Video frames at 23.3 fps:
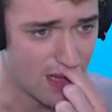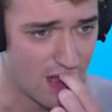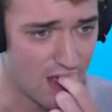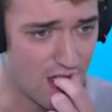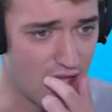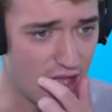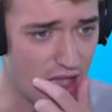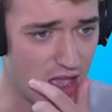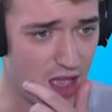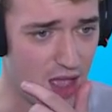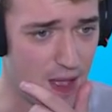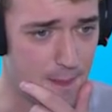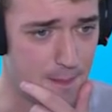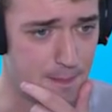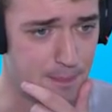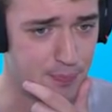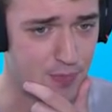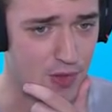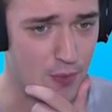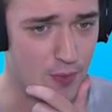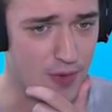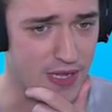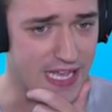
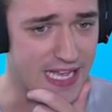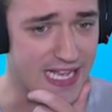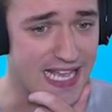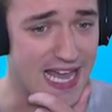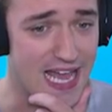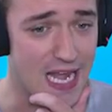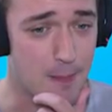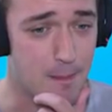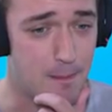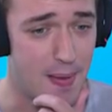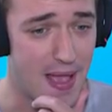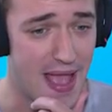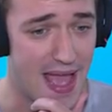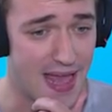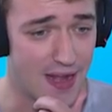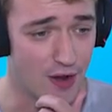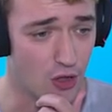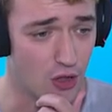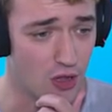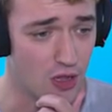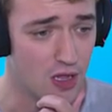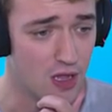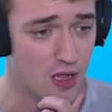Um, we can get a
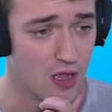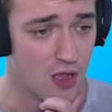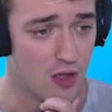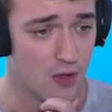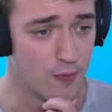pedal.